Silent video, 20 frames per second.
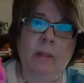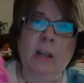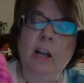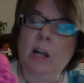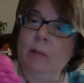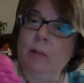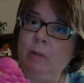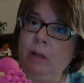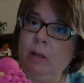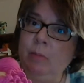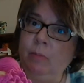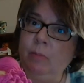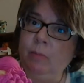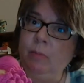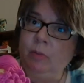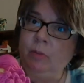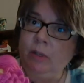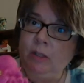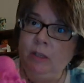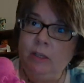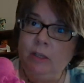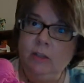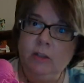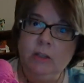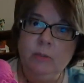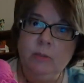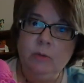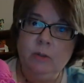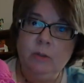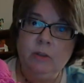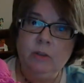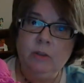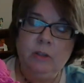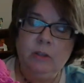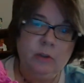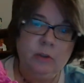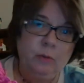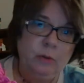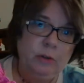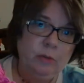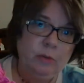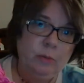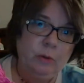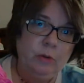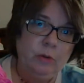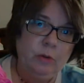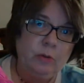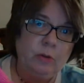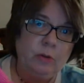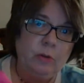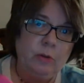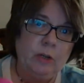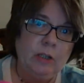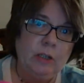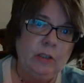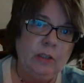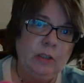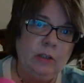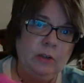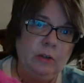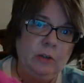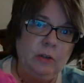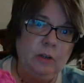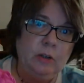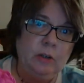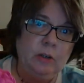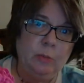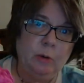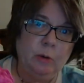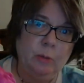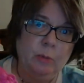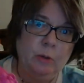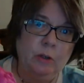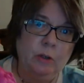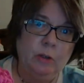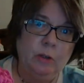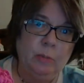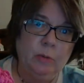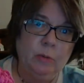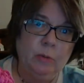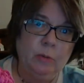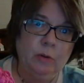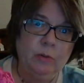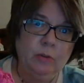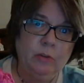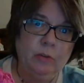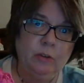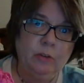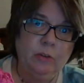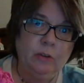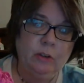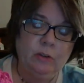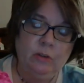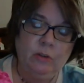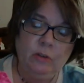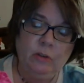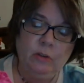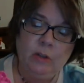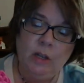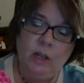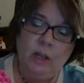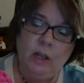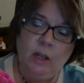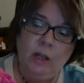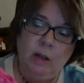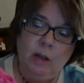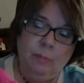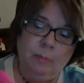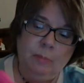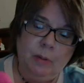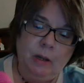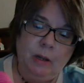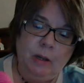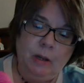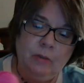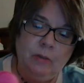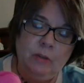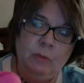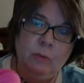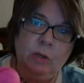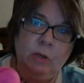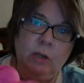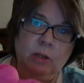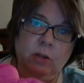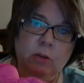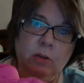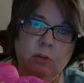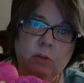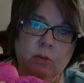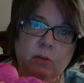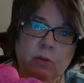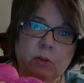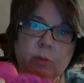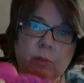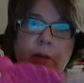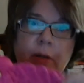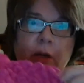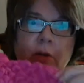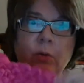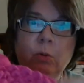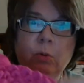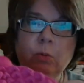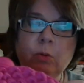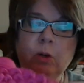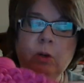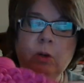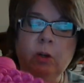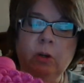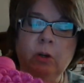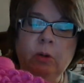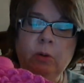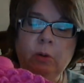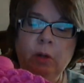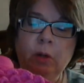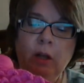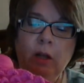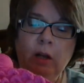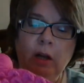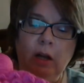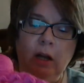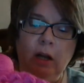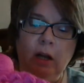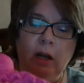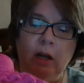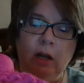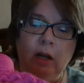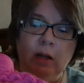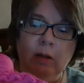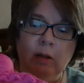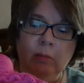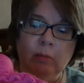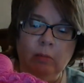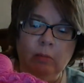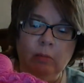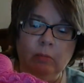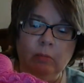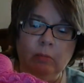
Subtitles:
I'm thinking that I'm doing the increased rows correctly, the appropriate number of stitches. But then when I go to do the petal row, the